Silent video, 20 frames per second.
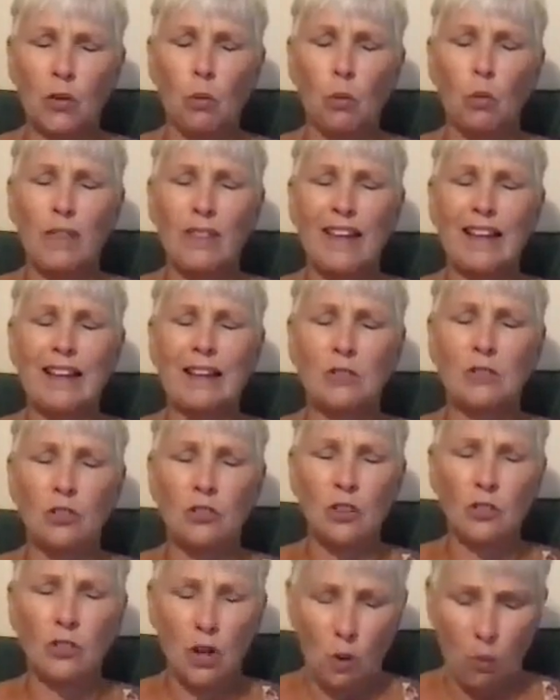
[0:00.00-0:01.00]
with a
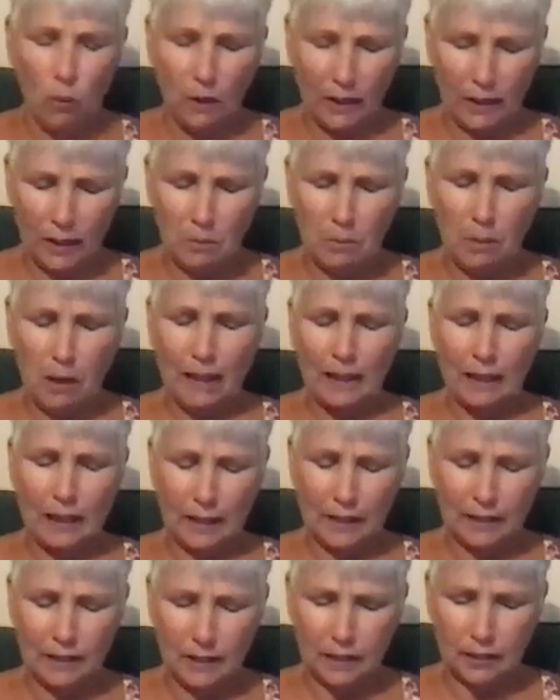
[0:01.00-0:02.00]
knowing
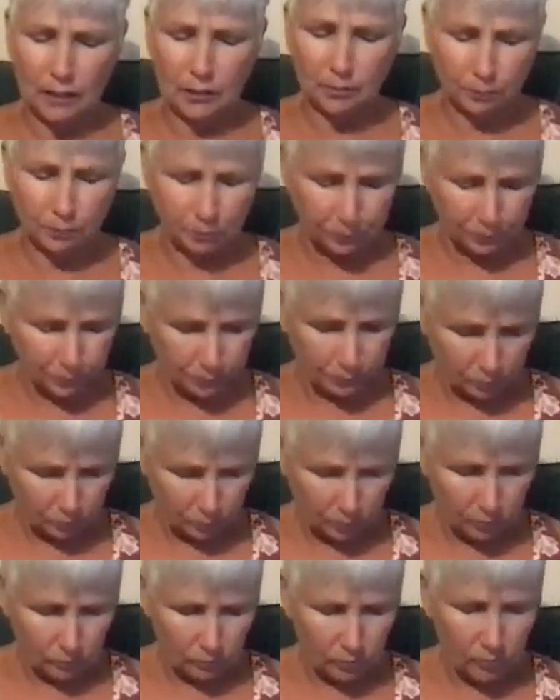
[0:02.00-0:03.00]
behind it
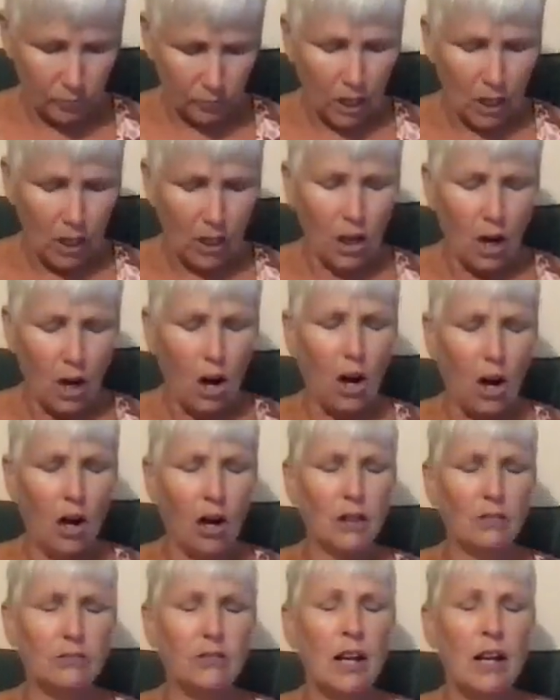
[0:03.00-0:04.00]

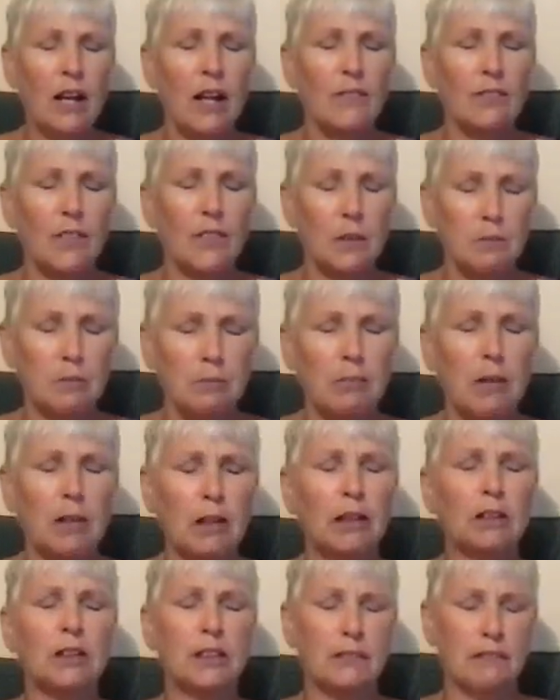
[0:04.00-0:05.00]
of the
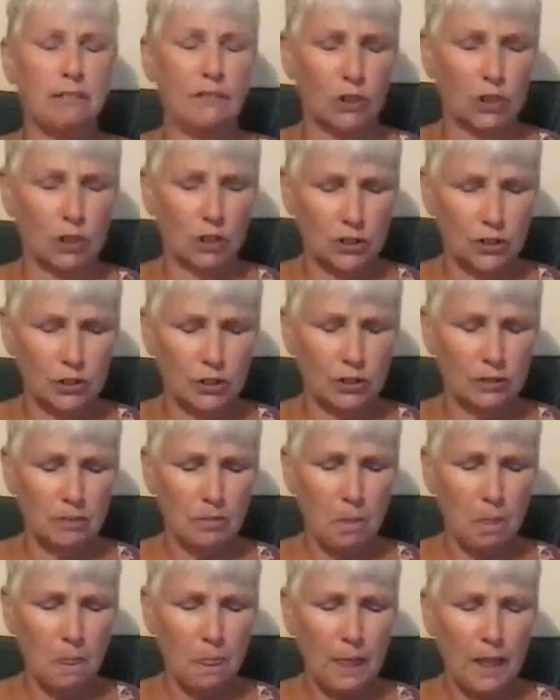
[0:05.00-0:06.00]
multiverse.
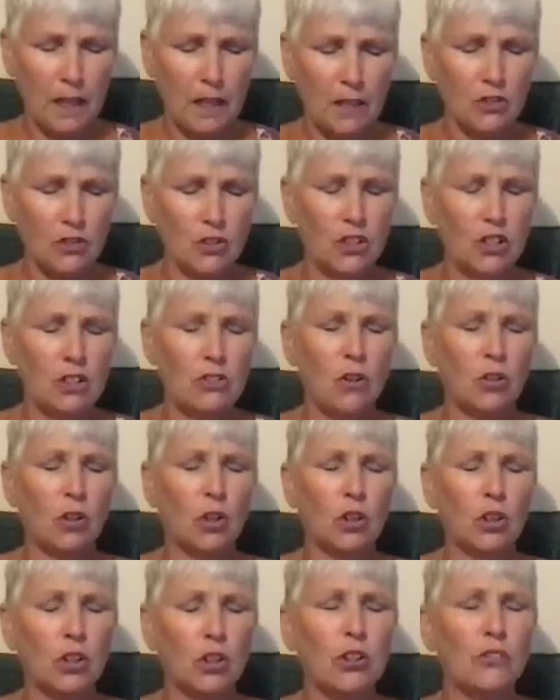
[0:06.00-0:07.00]
She's
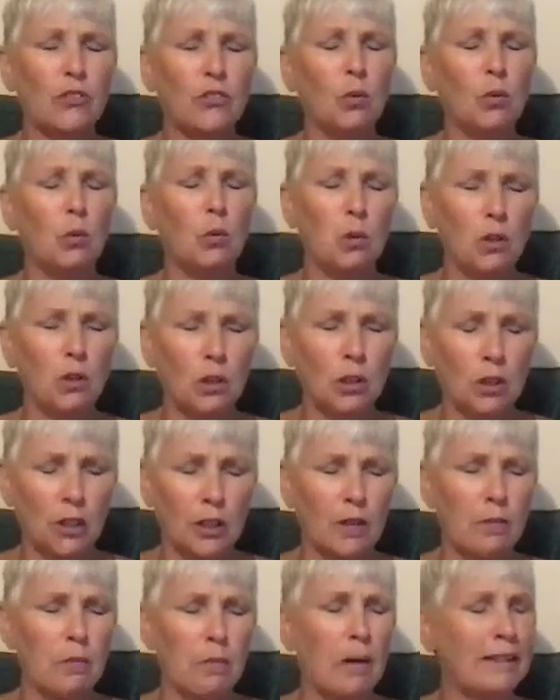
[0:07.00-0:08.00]
heard the
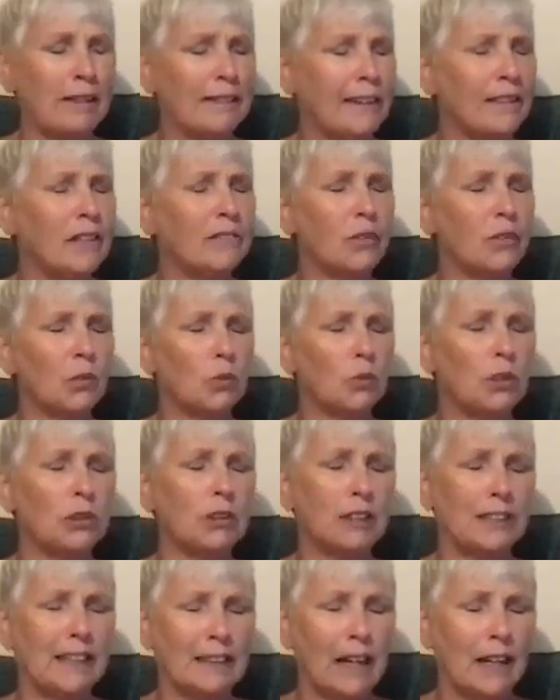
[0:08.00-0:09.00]
word, but never
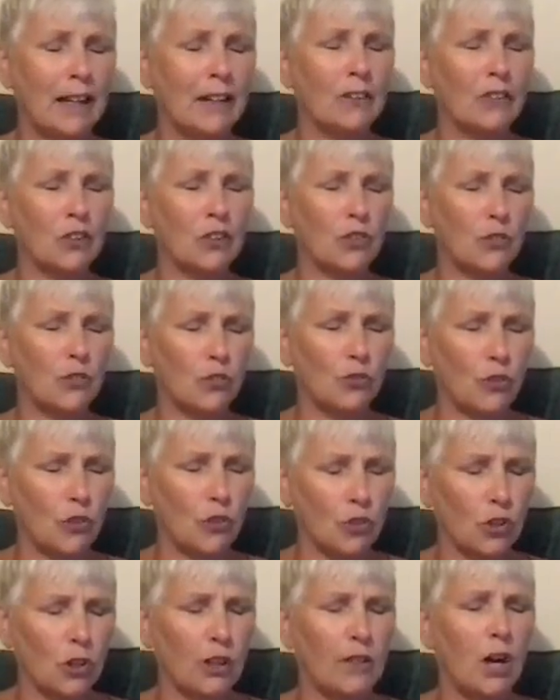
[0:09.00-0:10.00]
really
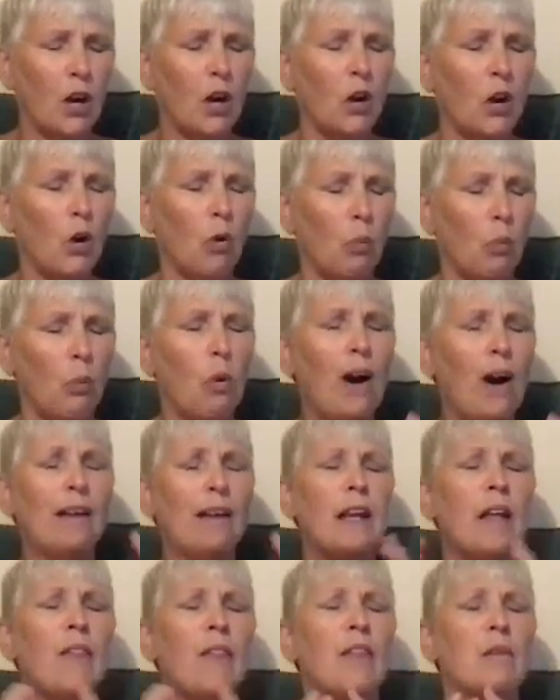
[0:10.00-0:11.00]
understood what
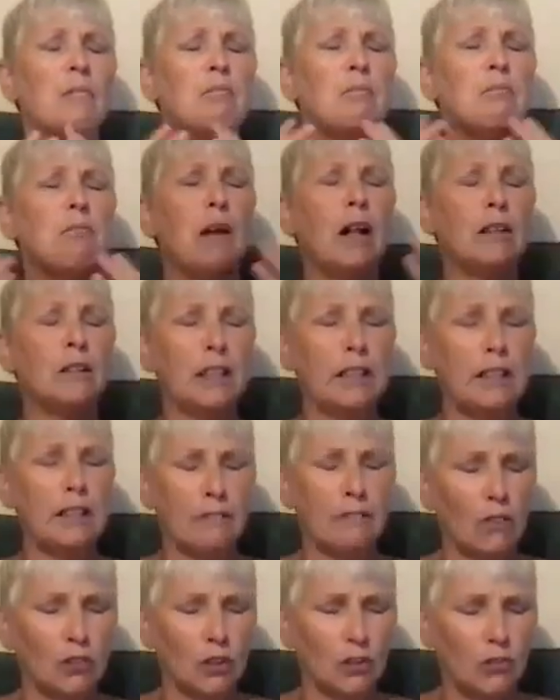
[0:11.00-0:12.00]
the
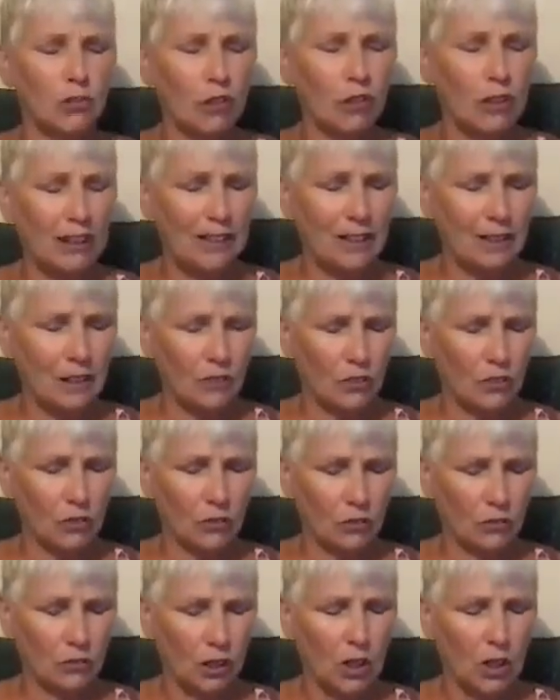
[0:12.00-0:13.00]
multiverse is.